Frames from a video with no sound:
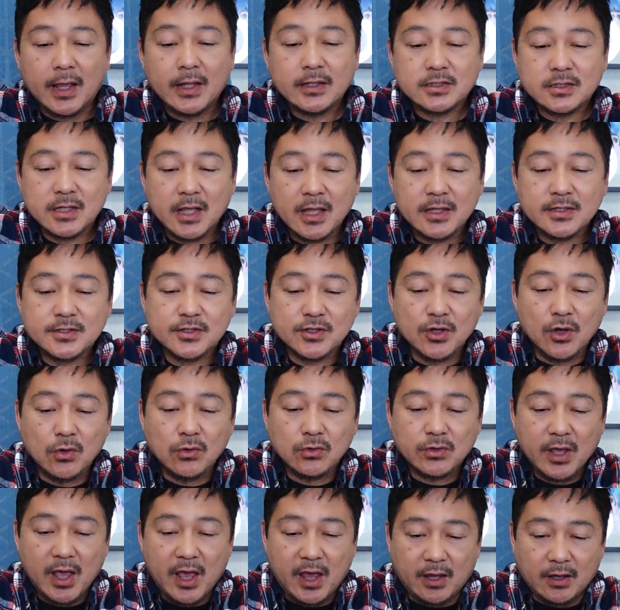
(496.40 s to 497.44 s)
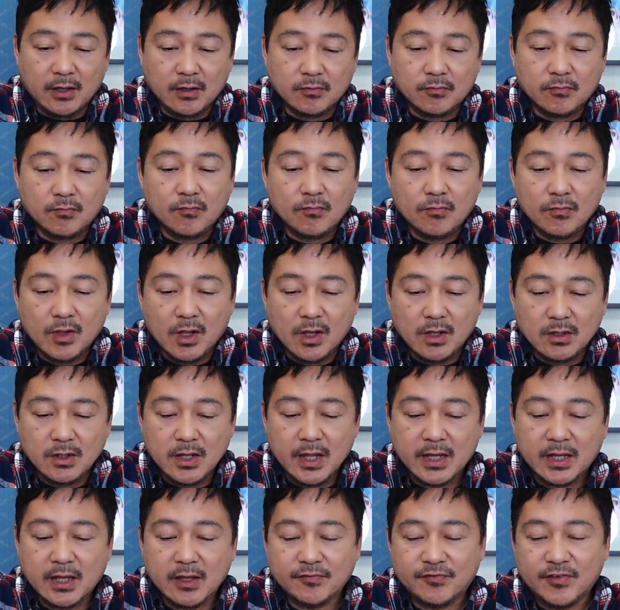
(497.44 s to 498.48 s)
It's okay.
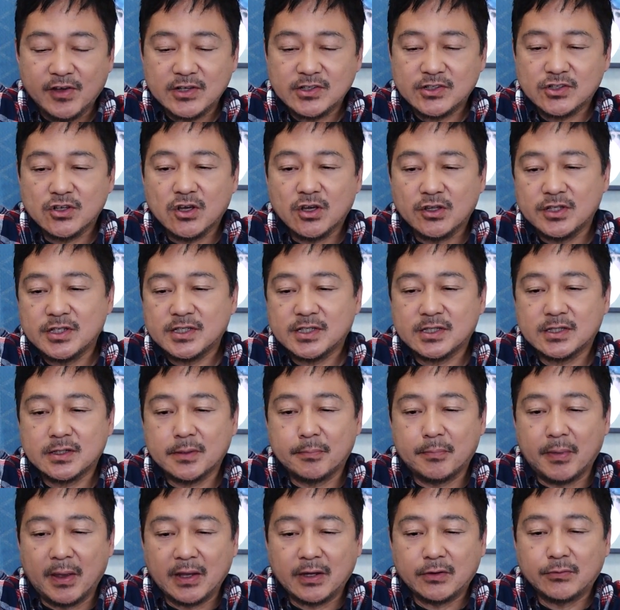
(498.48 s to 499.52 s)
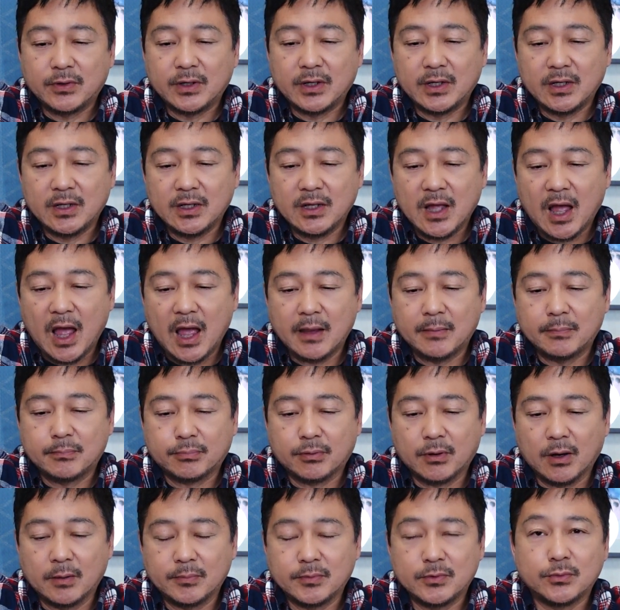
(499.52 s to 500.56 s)
Like if I saw this at the bakery, I
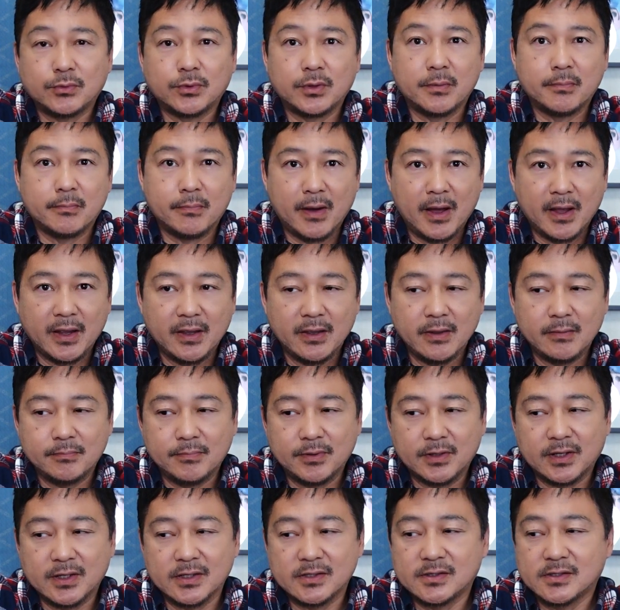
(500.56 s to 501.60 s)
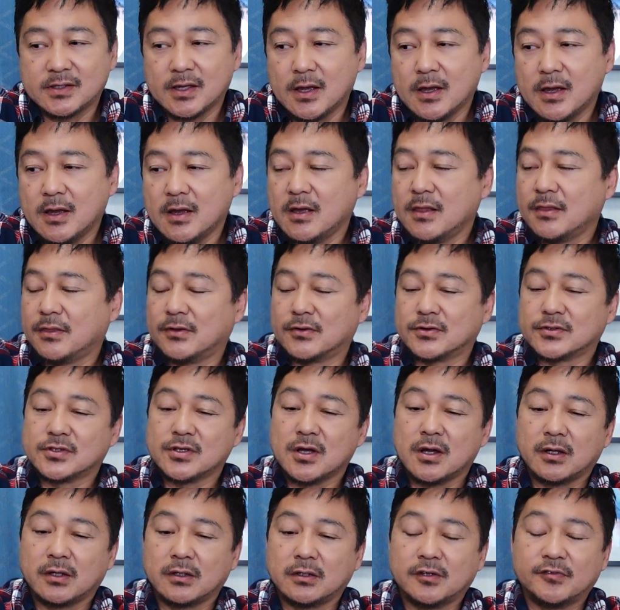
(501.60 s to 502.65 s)
probably wouldn't buy it because there's
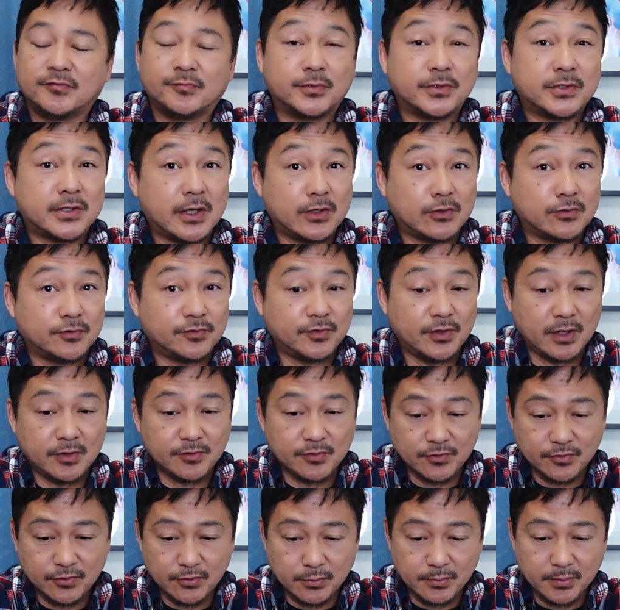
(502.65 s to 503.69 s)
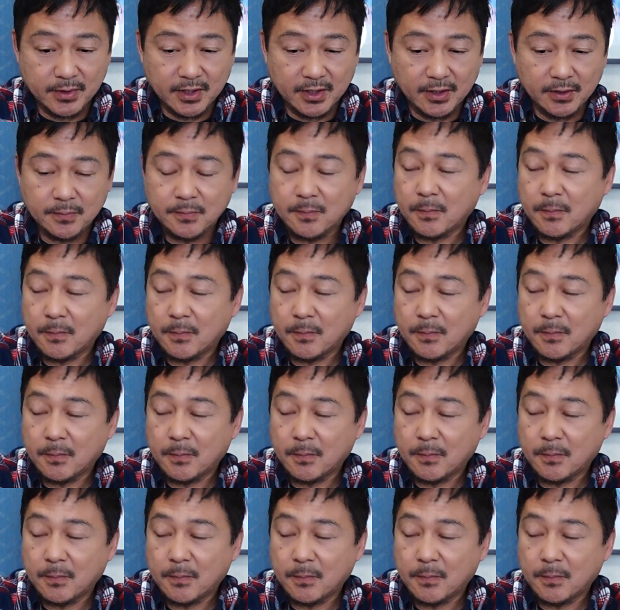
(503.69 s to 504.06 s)
not enough potato flavor for me.